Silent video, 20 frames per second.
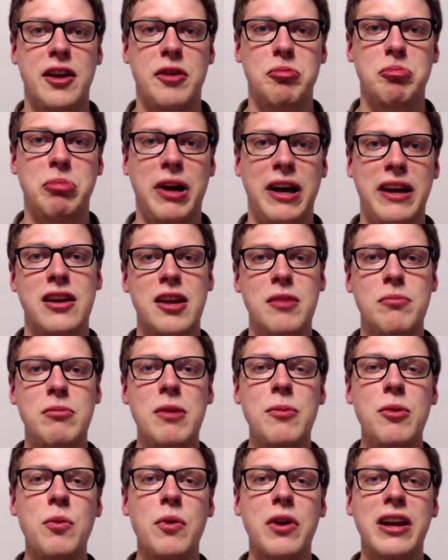but
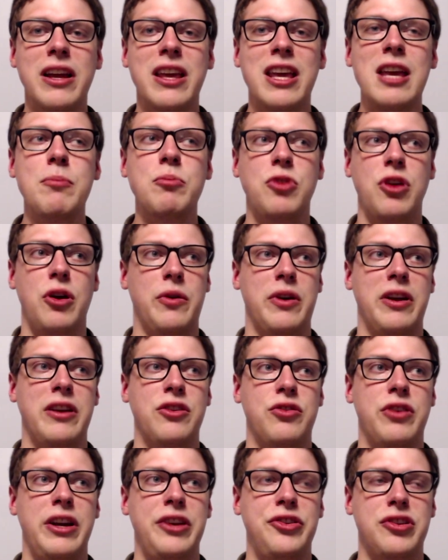maybe you want to keep
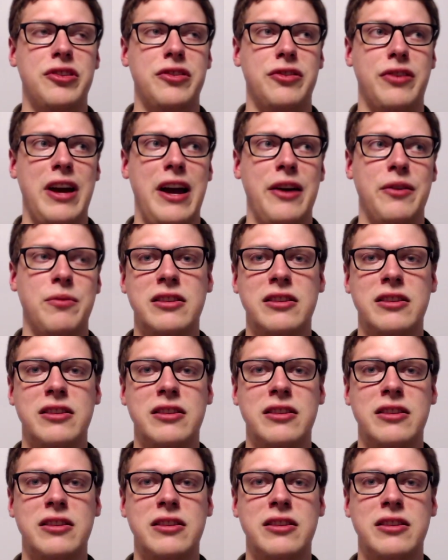token creatures around,